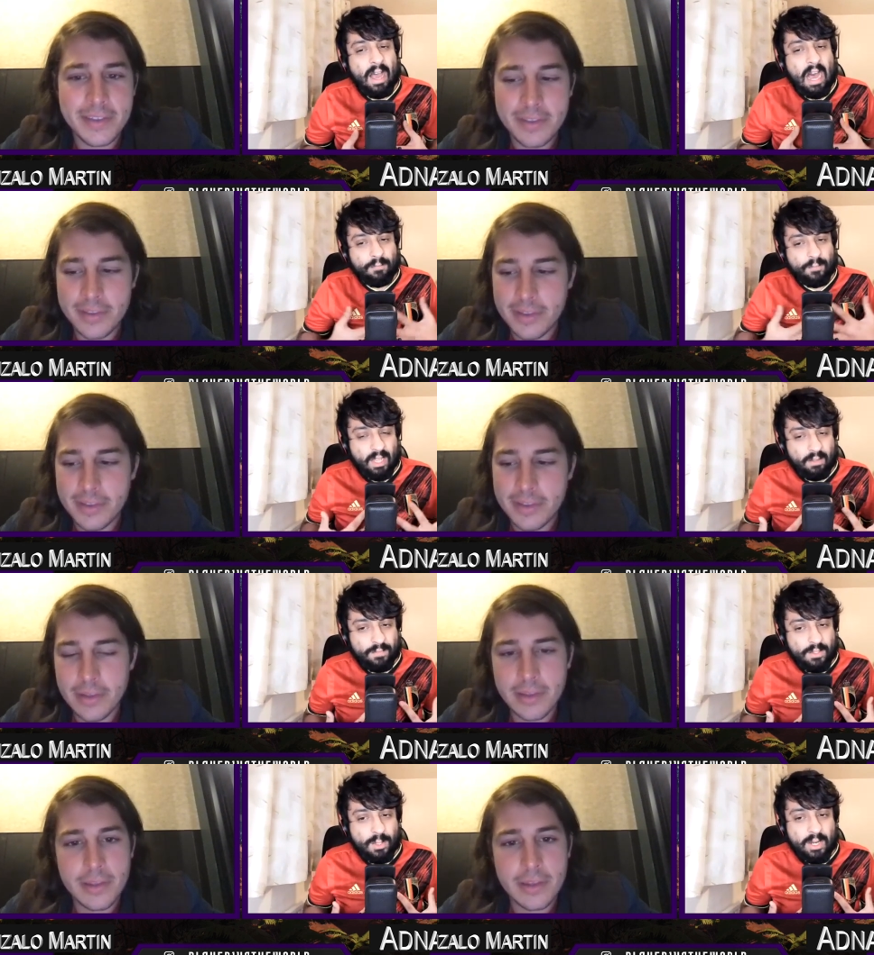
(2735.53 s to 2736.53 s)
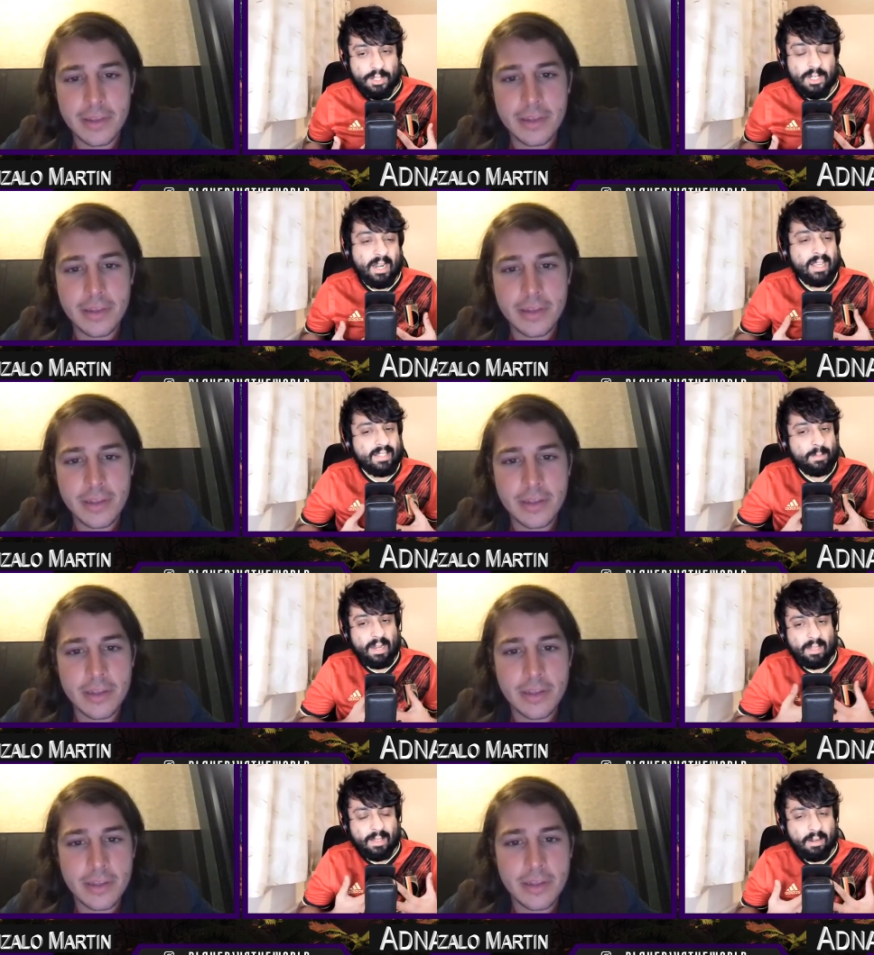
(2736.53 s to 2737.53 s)
Speaker 1: after Life is Strange, and has there been
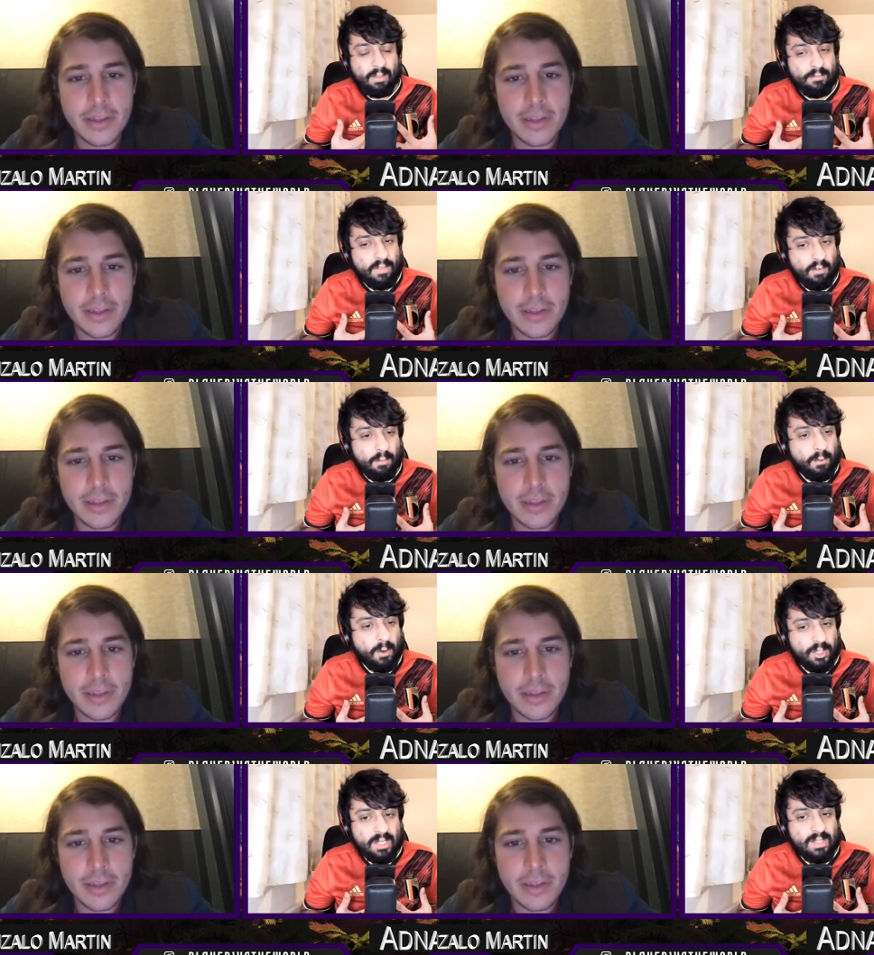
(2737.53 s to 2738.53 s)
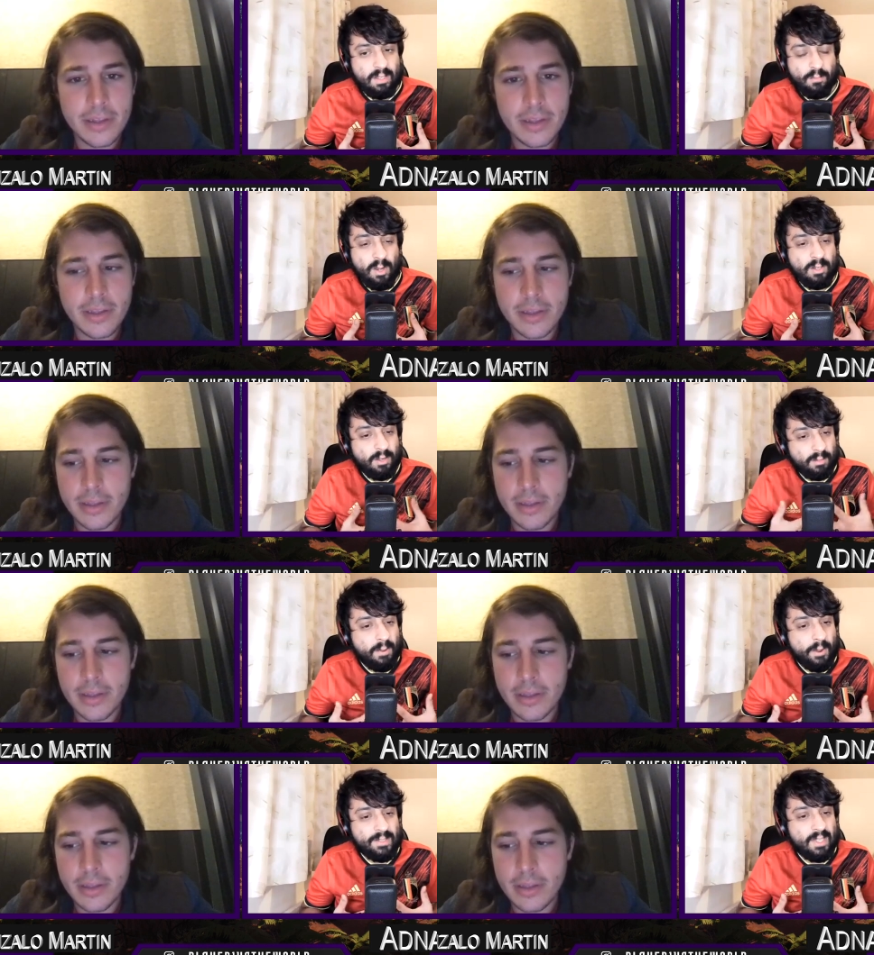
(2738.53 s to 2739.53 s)
any kind of like favourite projects that you've worked on
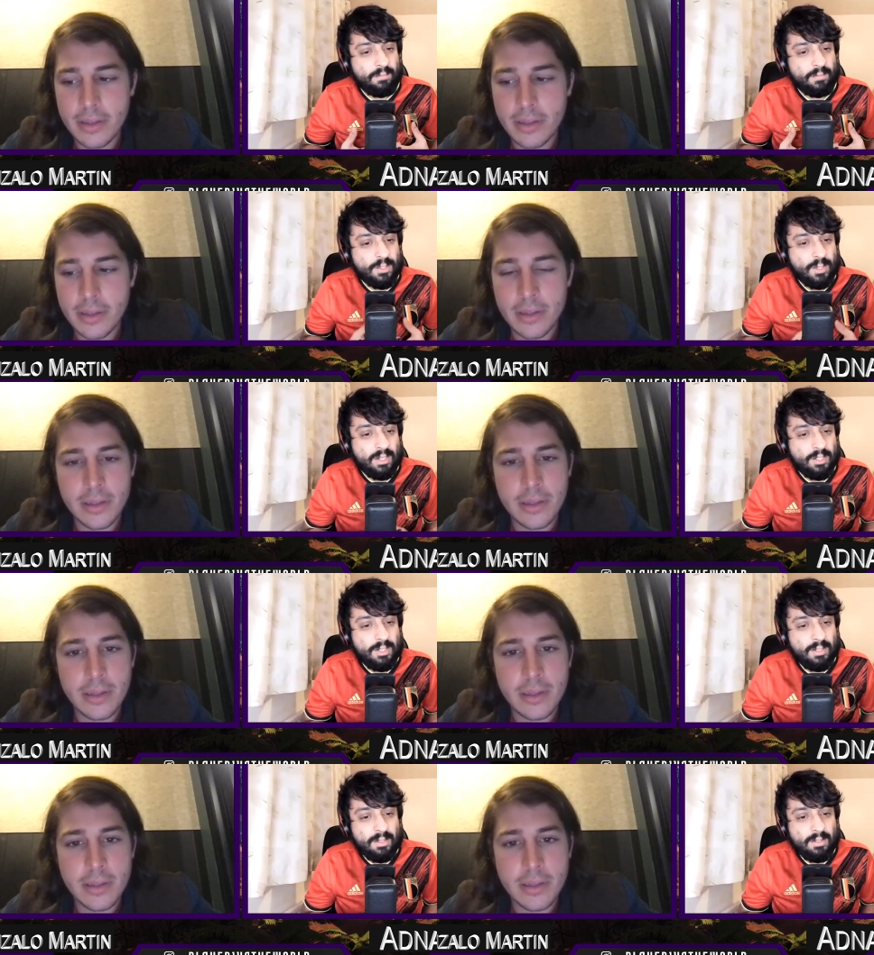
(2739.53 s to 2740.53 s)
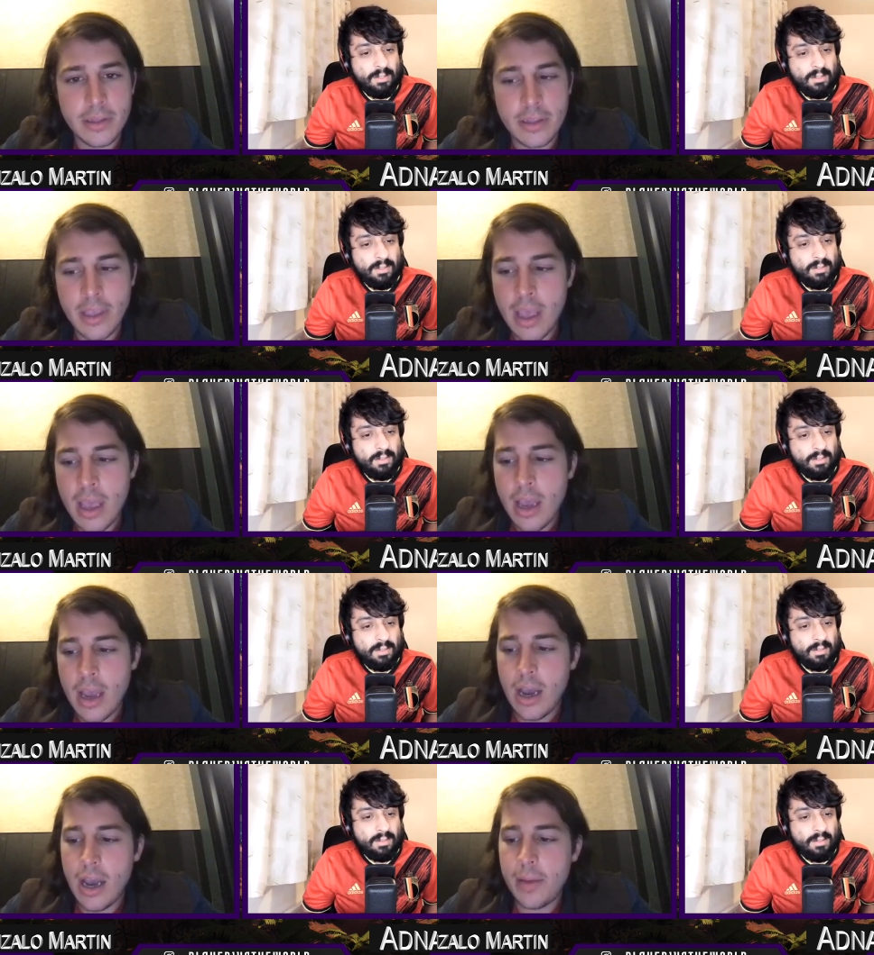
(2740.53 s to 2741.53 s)
post Life is Strange?
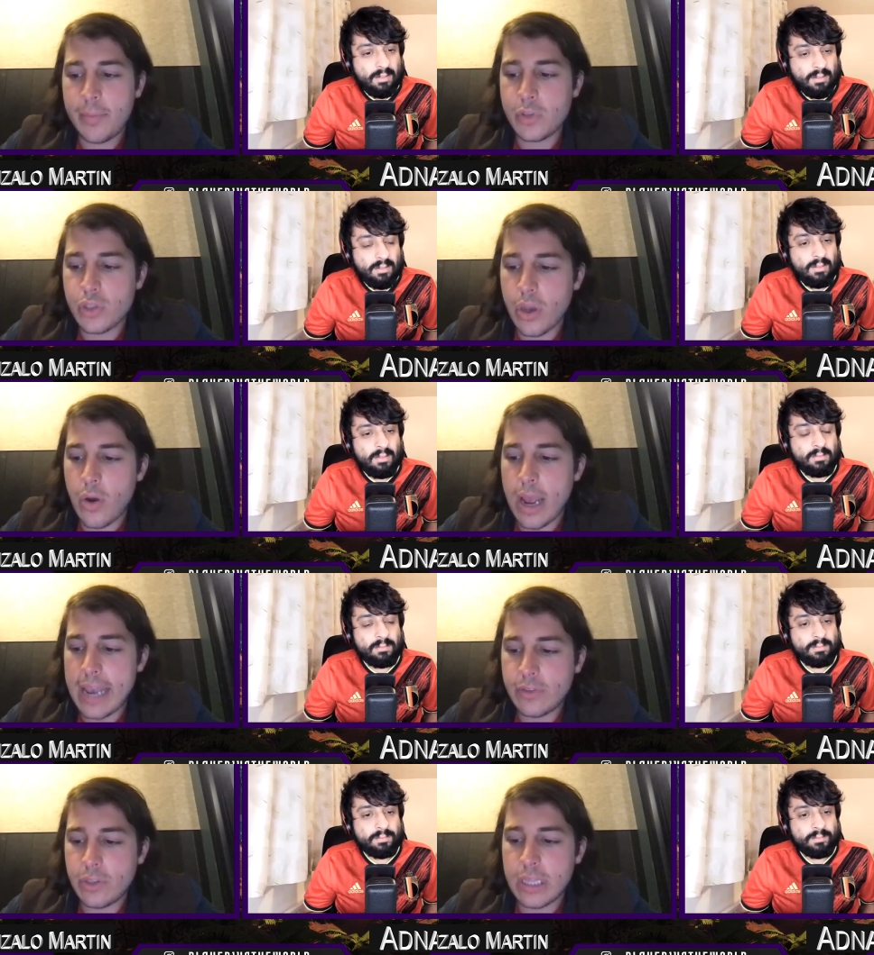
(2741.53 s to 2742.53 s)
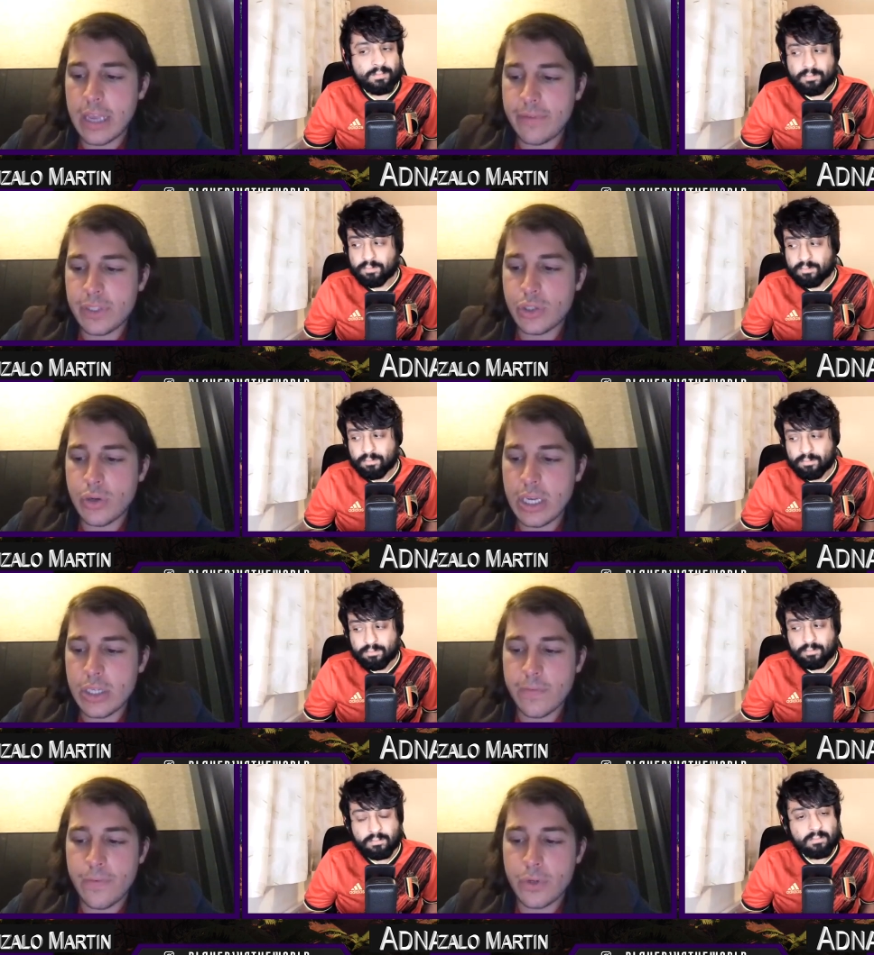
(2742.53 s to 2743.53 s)
Speaker 2: Um, so after Life is Strange,
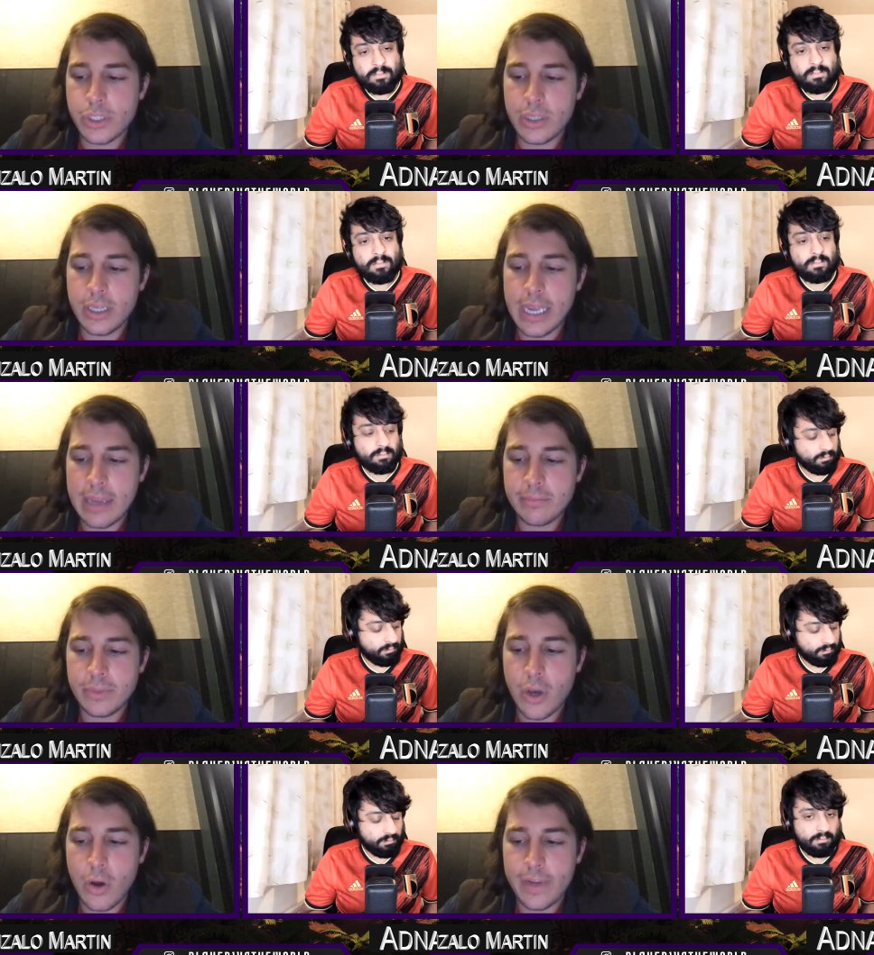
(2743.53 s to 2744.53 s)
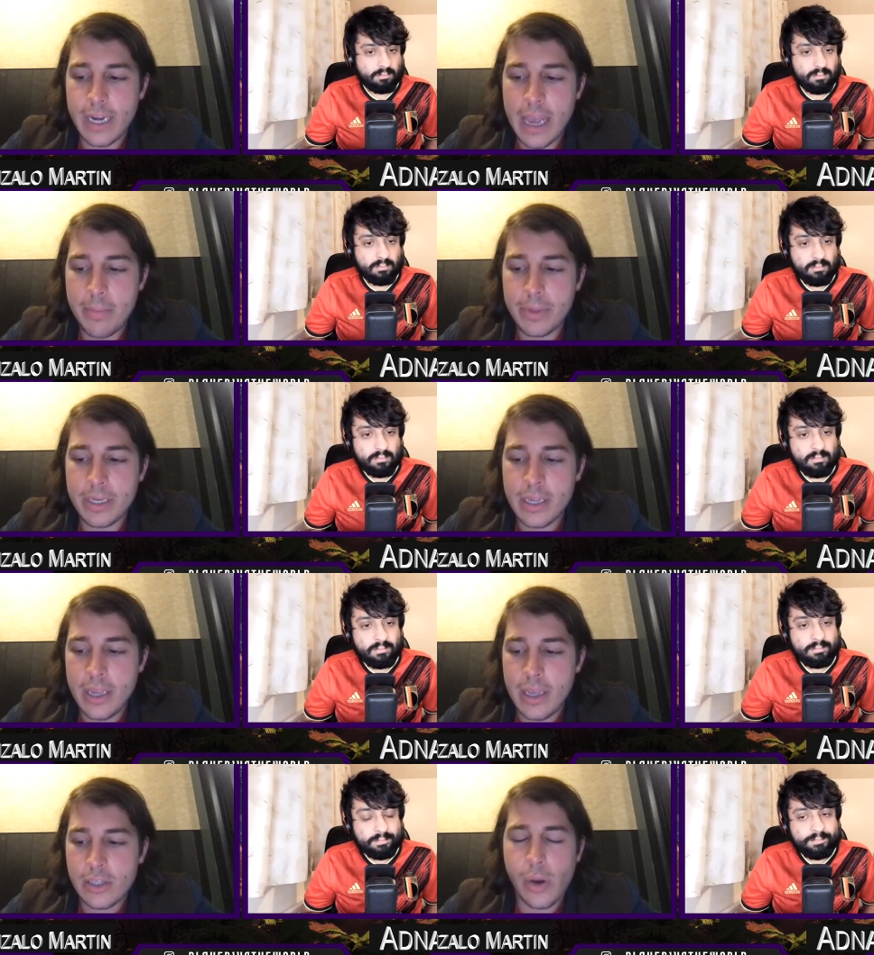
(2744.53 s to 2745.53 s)
unfortunately, COVID happened.
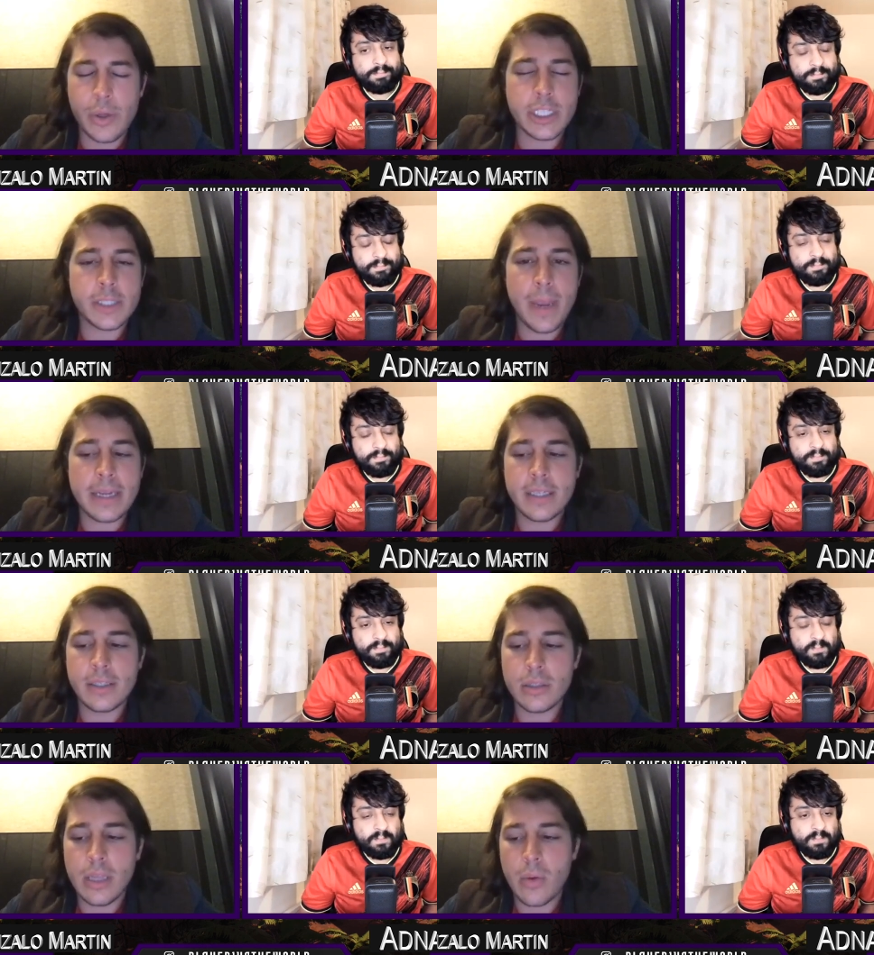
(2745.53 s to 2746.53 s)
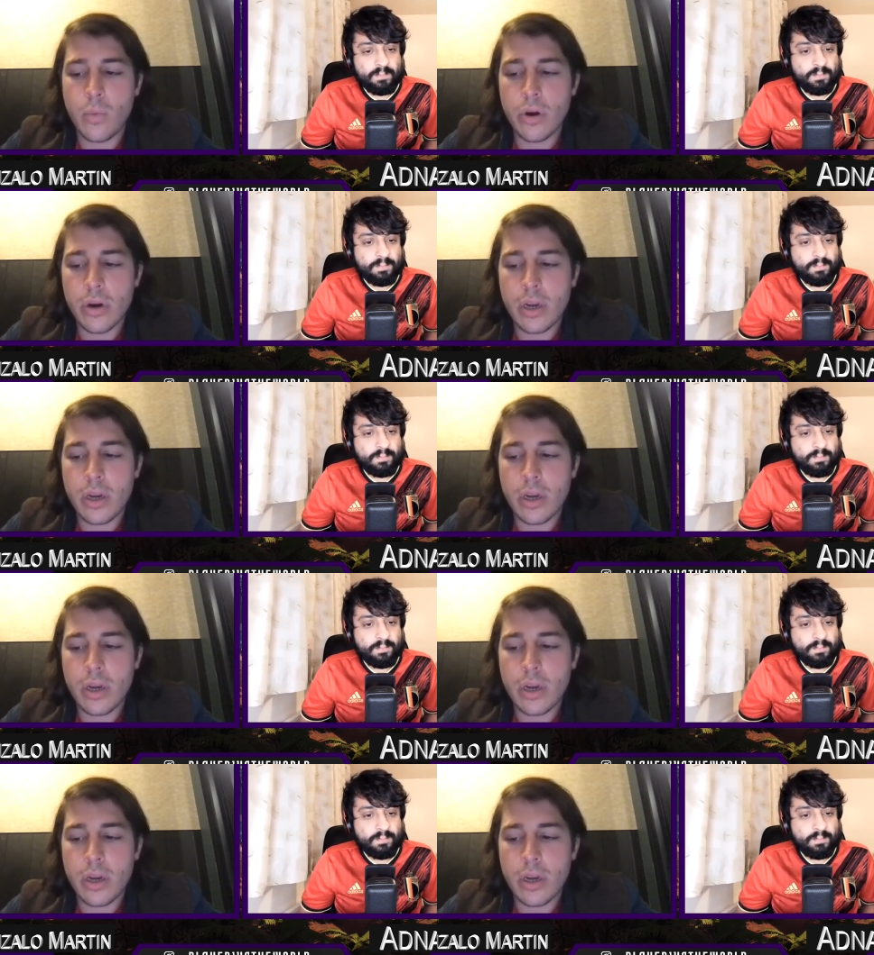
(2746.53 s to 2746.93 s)
So I was expecting to like work,